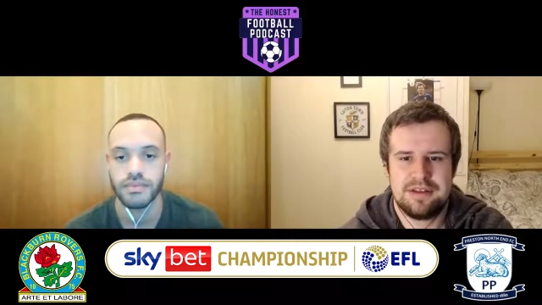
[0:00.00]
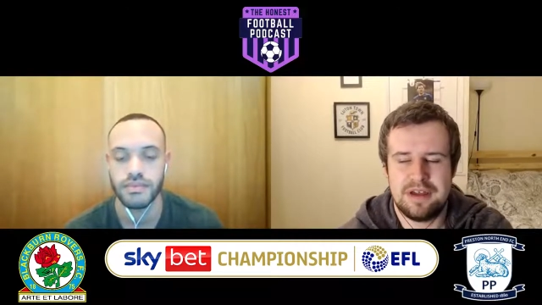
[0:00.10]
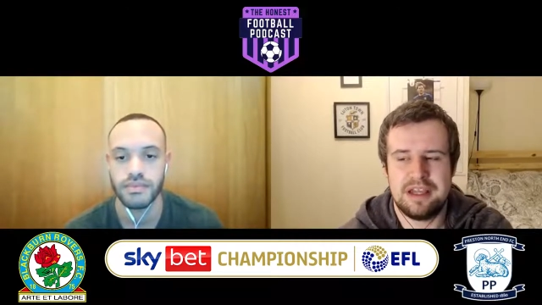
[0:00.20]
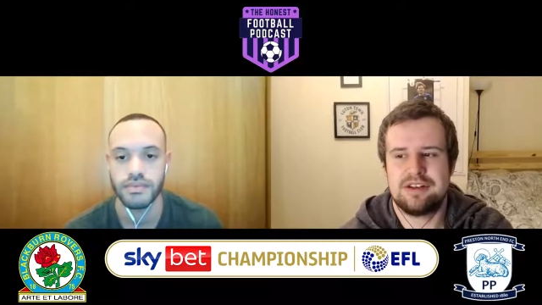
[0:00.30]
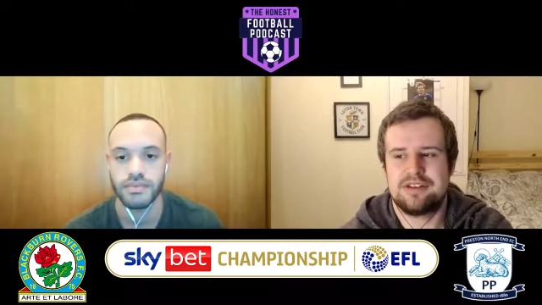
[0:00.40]

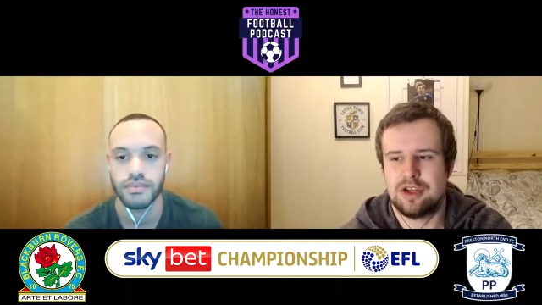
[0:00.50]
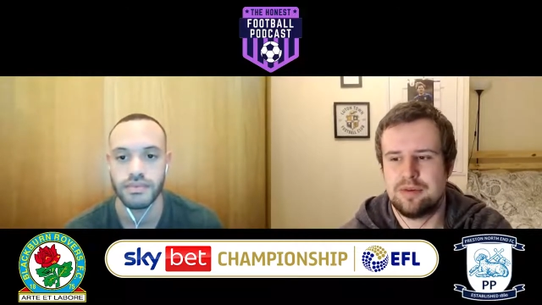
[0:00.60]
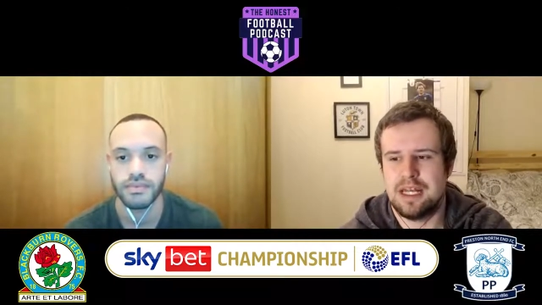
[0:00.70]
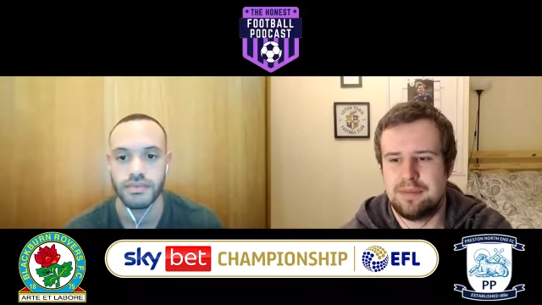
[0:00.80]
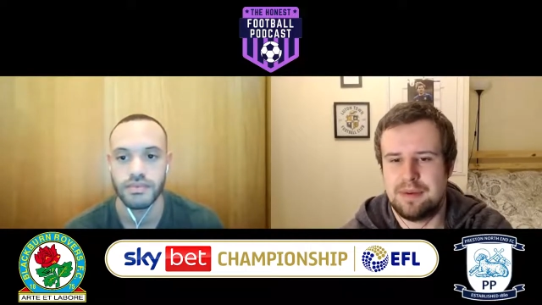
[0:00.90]
Speaker 1: think too
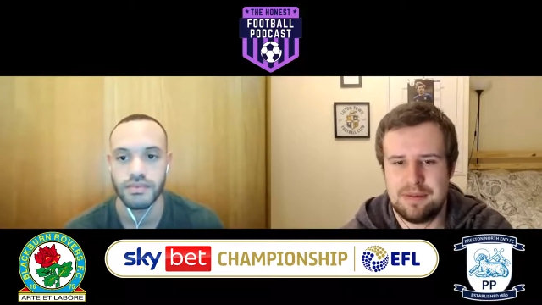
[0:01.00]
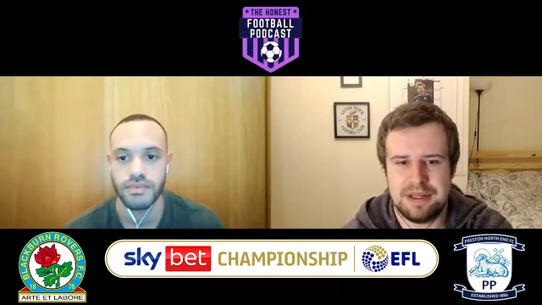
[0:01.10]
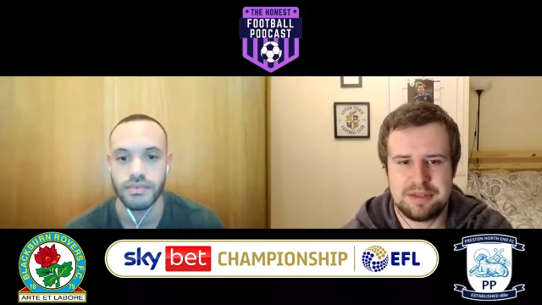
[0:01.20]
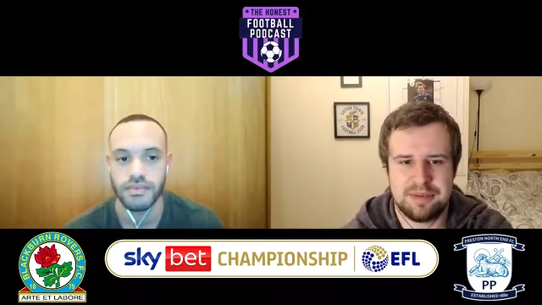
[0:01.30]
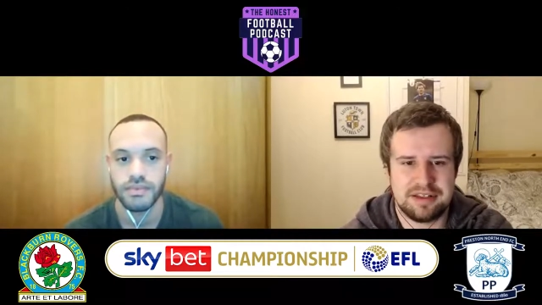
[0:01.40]
many people
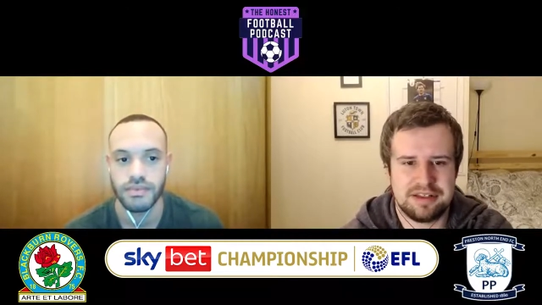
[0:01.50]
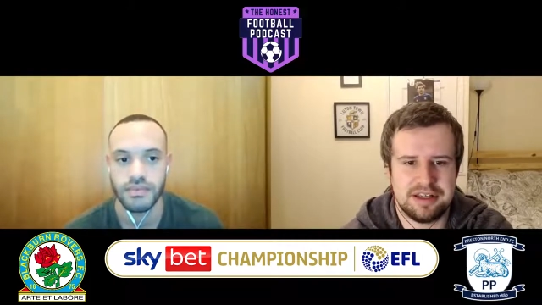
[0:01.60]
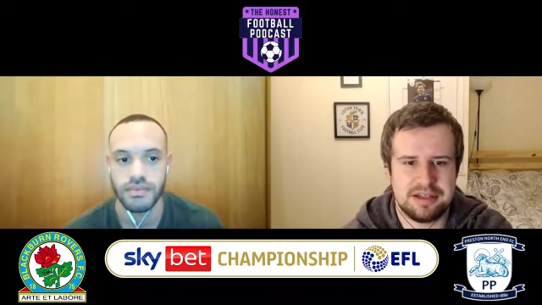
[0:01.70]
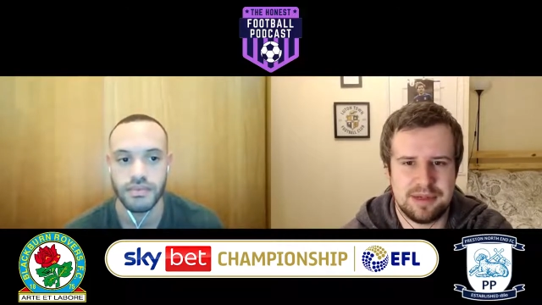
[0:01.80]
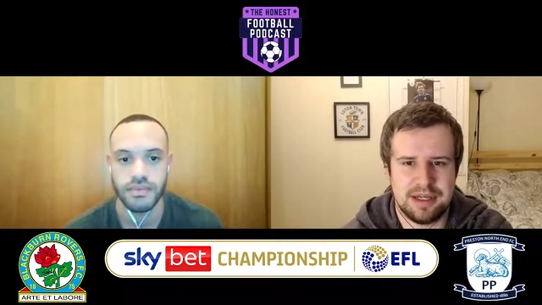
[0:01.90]
expected
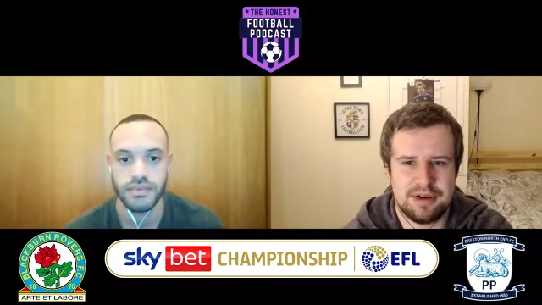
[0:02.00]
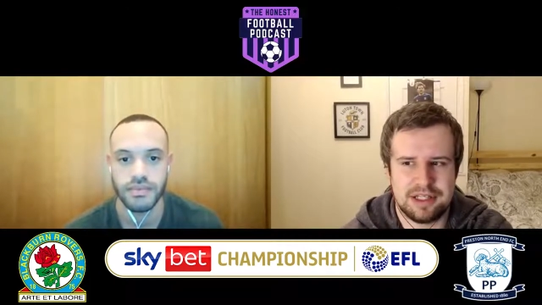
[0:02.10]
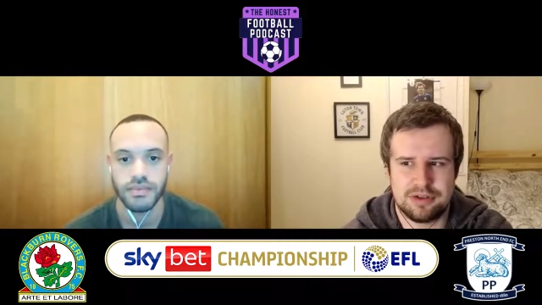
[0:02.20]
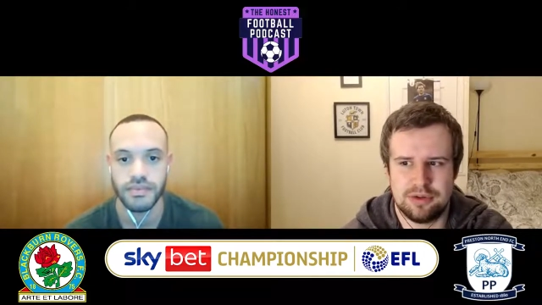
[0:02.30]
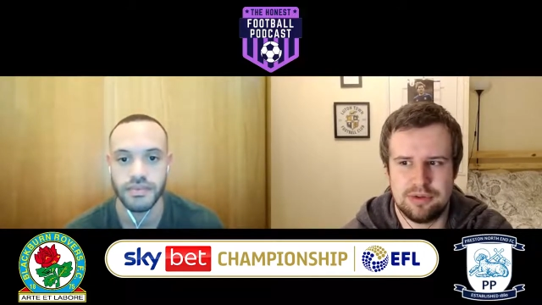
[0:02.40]
it to be high
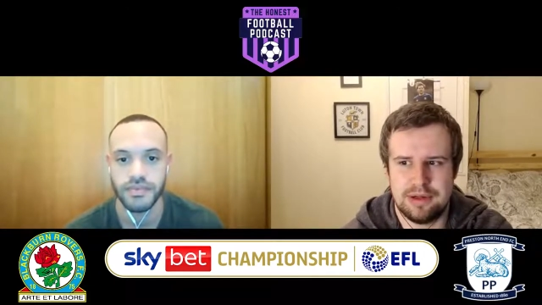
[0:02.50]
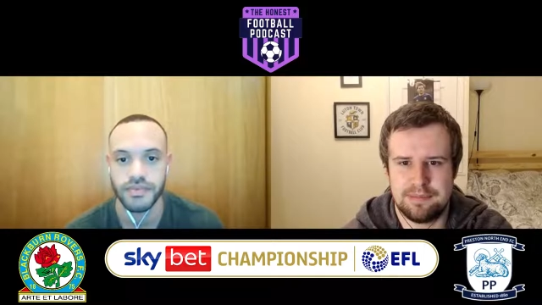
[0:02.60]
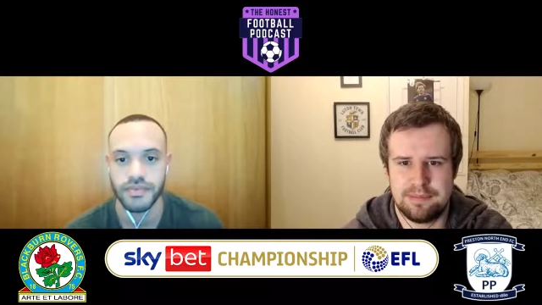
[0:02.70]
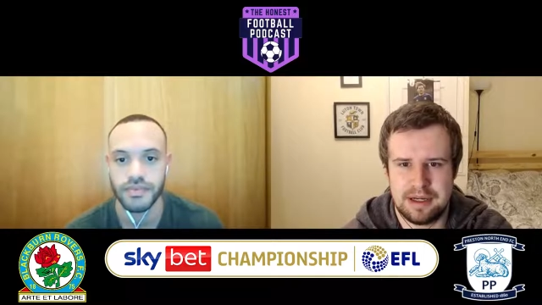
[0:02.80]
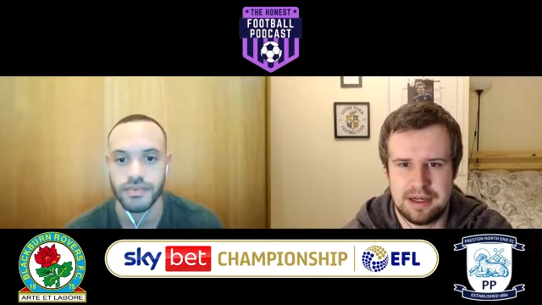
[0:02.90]
scoring,
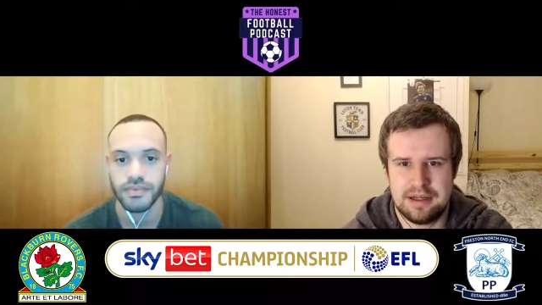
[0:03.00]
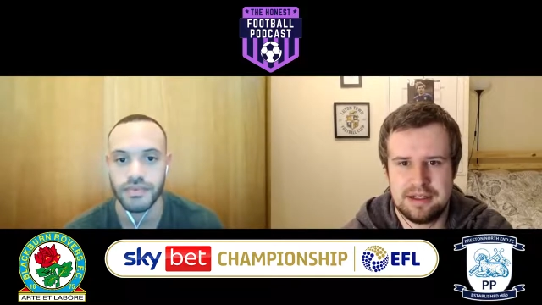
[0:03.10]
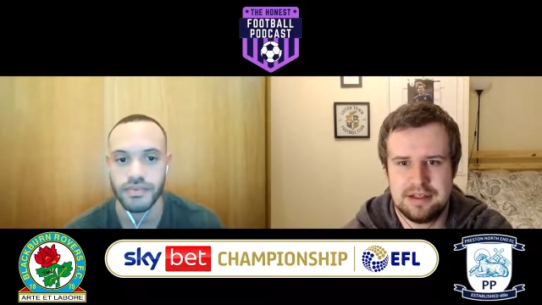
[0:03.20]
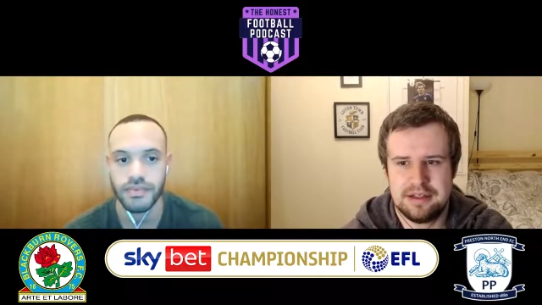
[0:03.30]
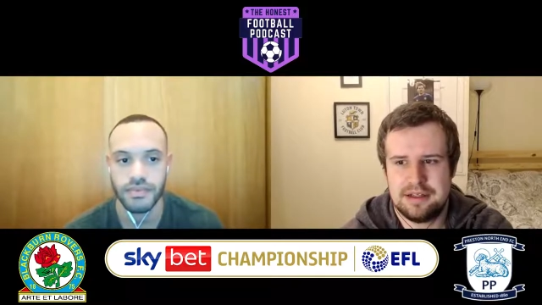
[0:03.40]
but
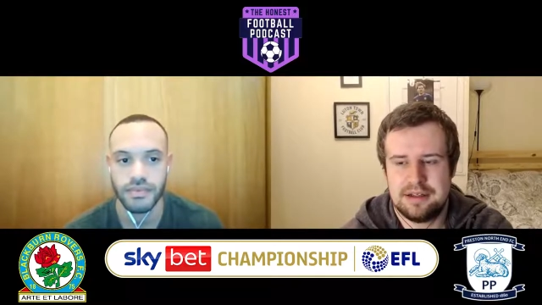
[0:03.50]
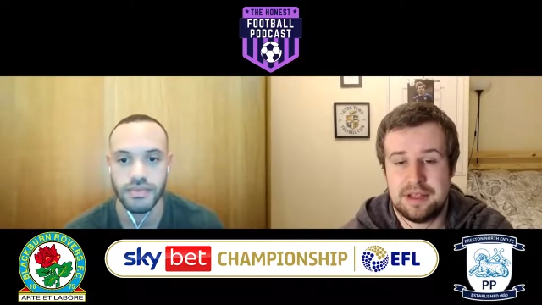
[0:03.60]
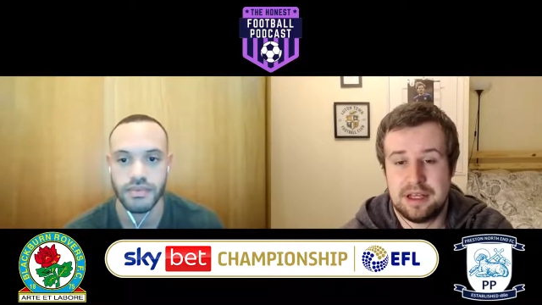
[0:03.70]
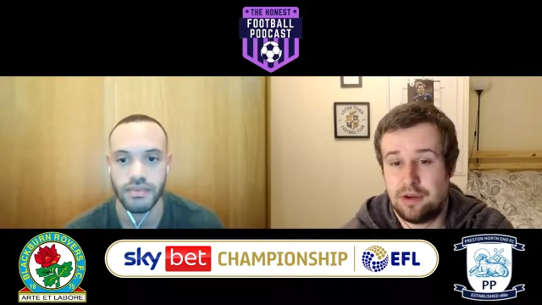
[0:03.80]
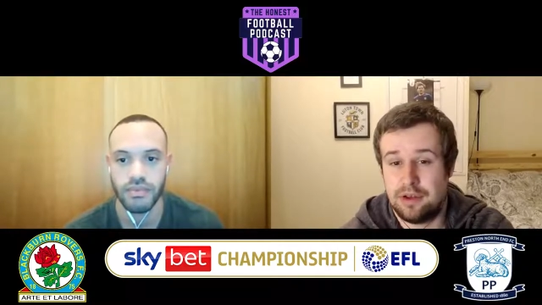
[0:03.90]

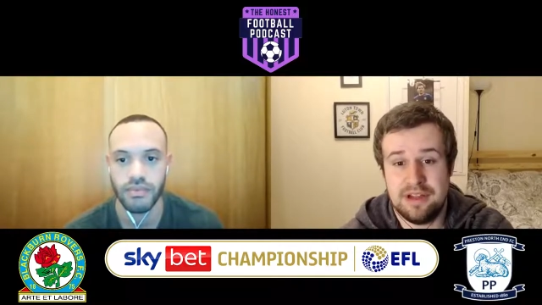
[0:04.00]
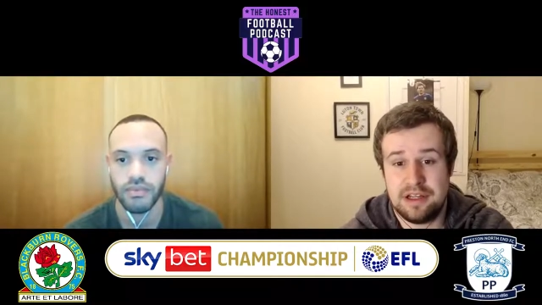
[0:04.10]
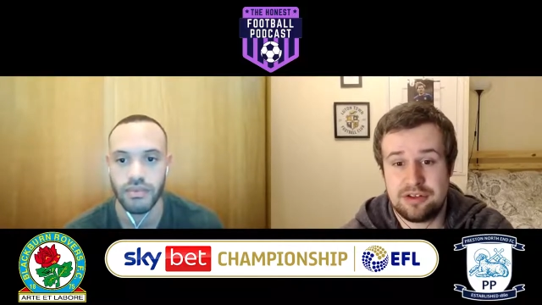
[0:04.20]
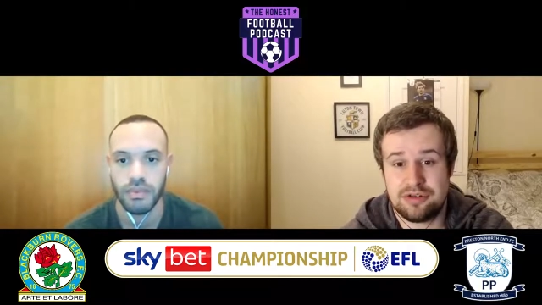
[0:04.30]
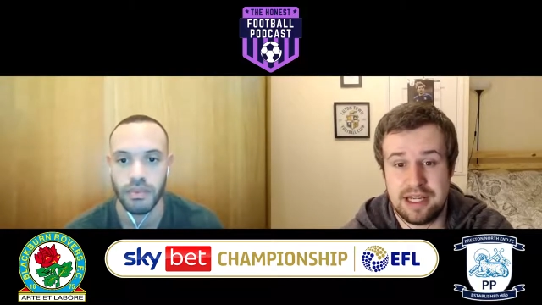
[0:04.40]
they got the
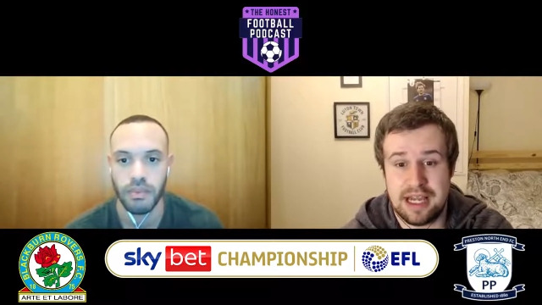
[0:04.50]
victory.